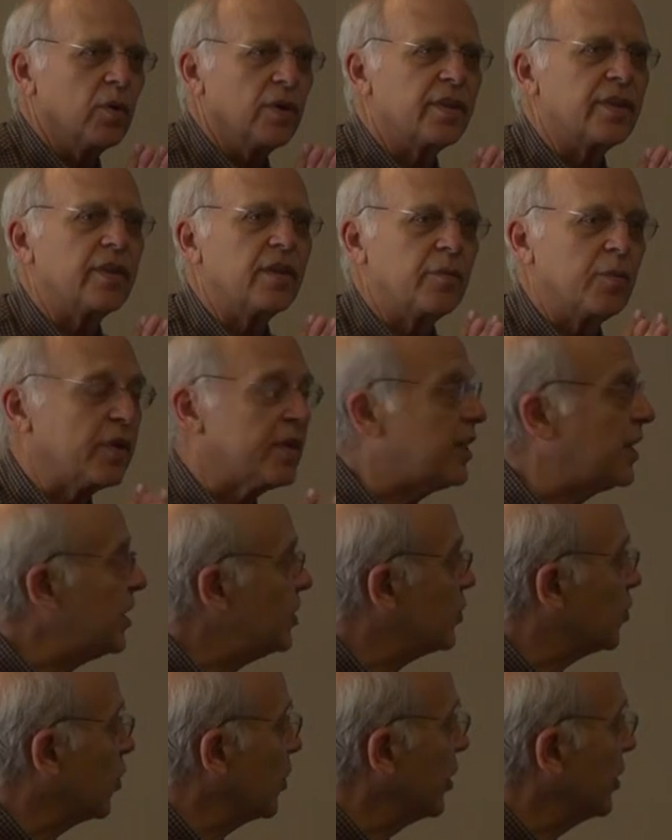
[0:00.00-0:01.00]
with, with
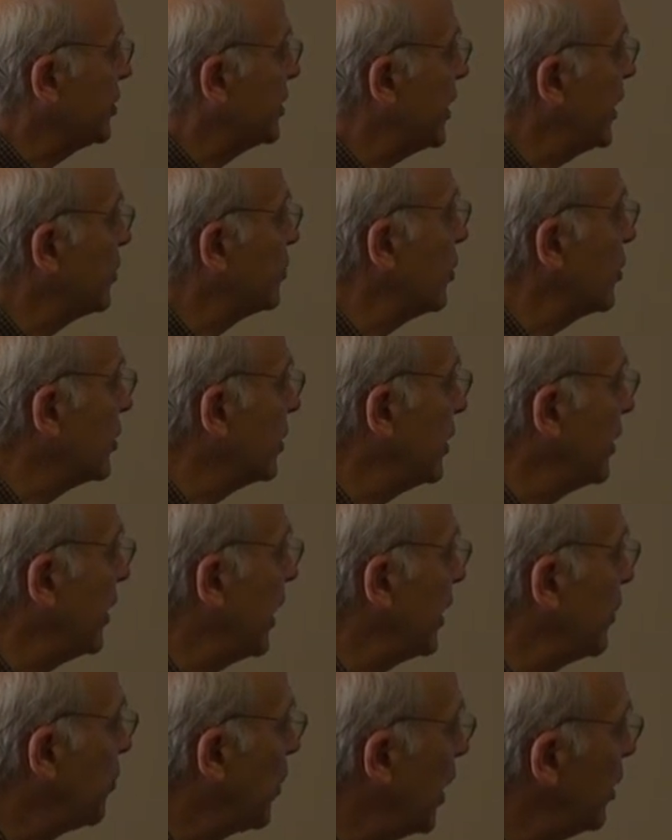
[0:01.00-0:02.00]
these words. Central to,
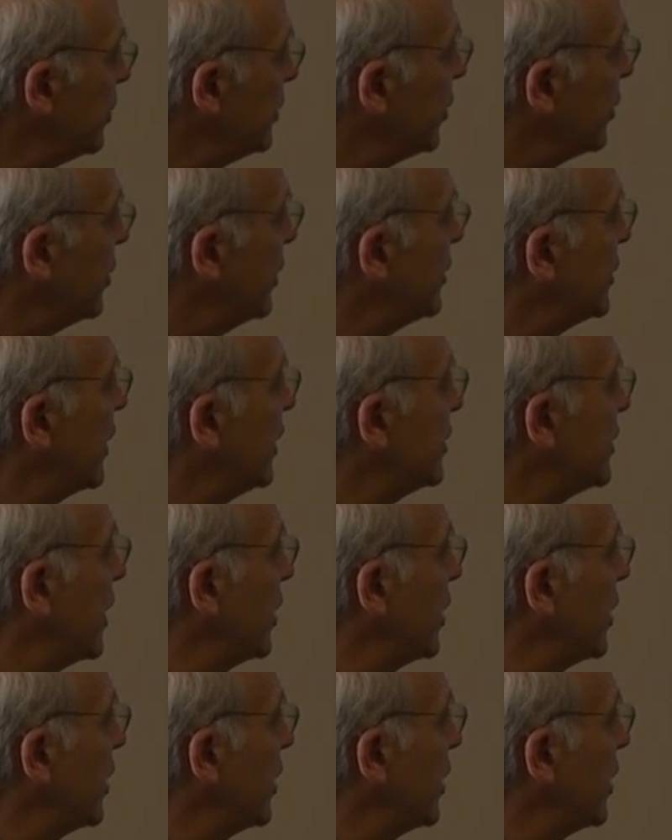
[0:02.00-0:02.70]
I probably should have said